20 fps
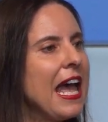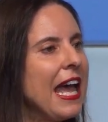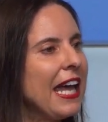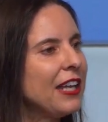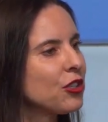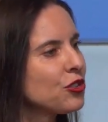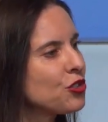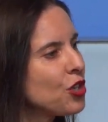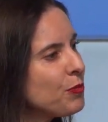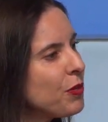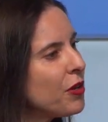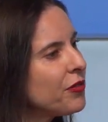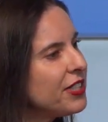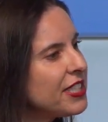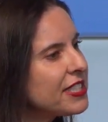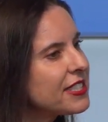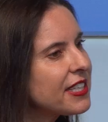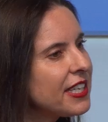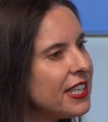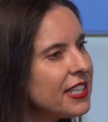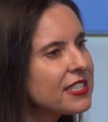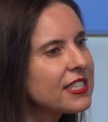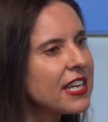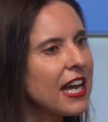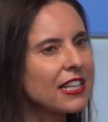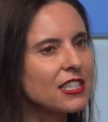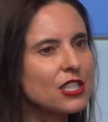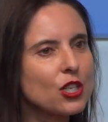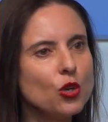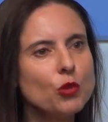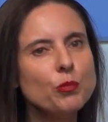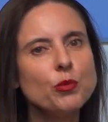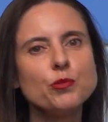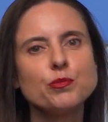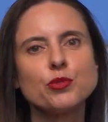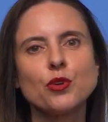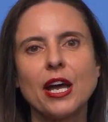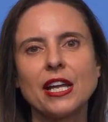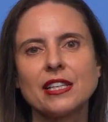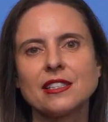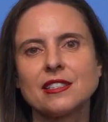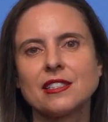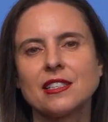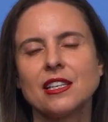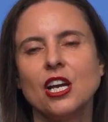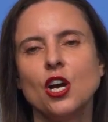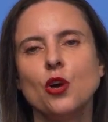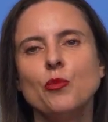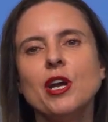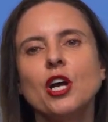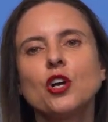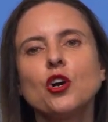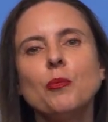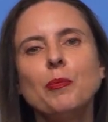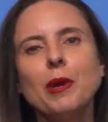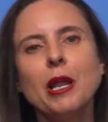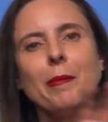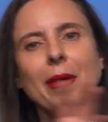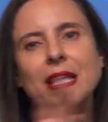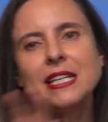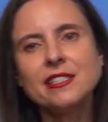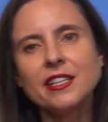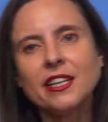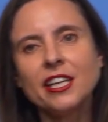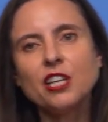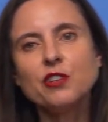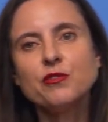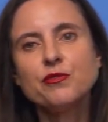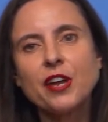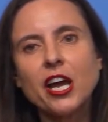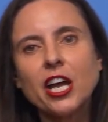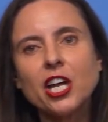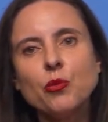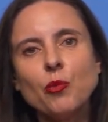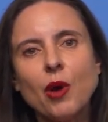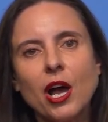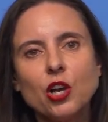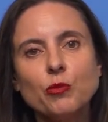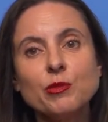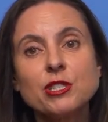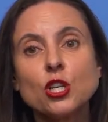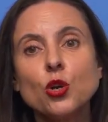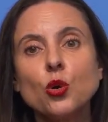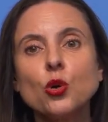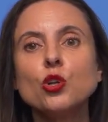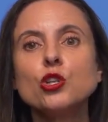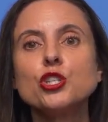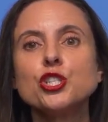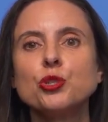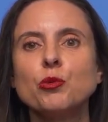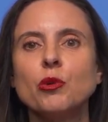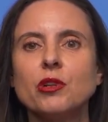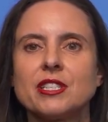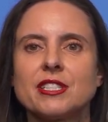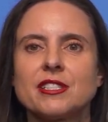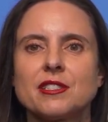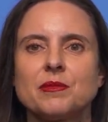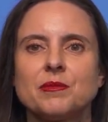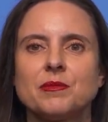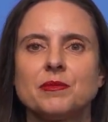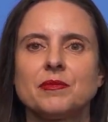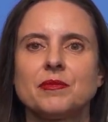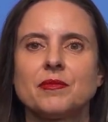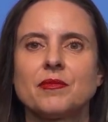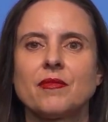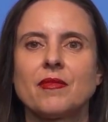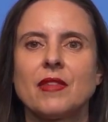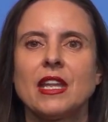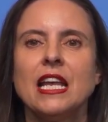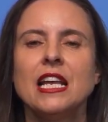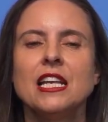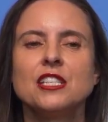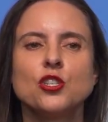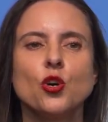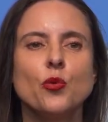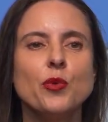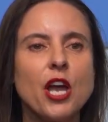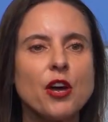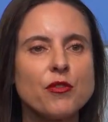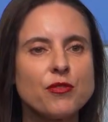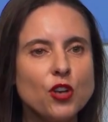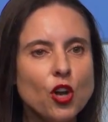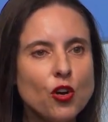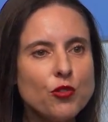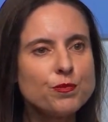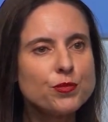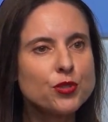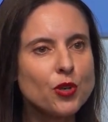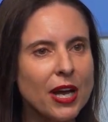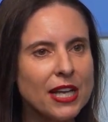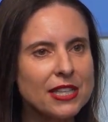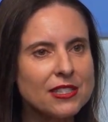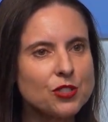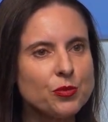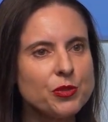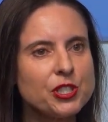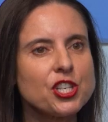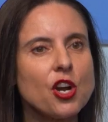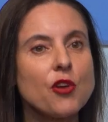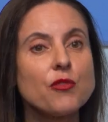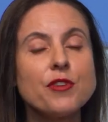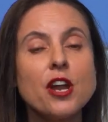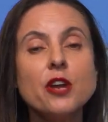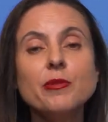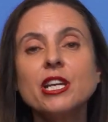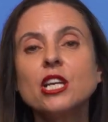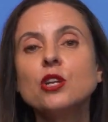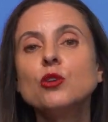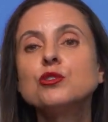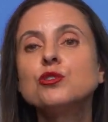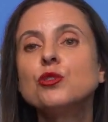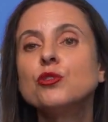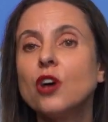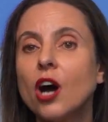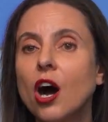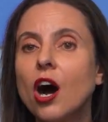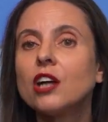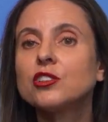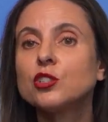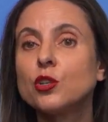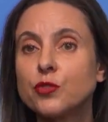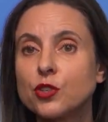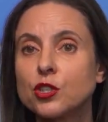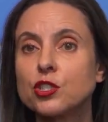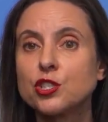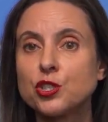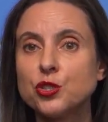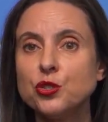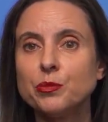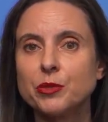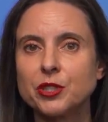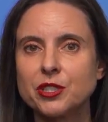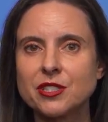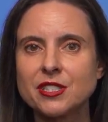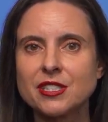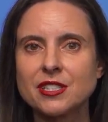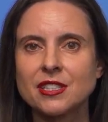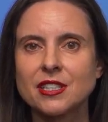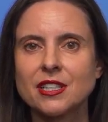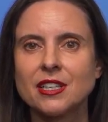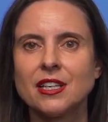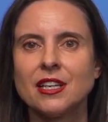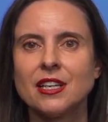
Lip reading: And on top of this Kit Kat global brand, we are complementing it very well with local jewels. So we have love brands which are very close to the heart of consumers,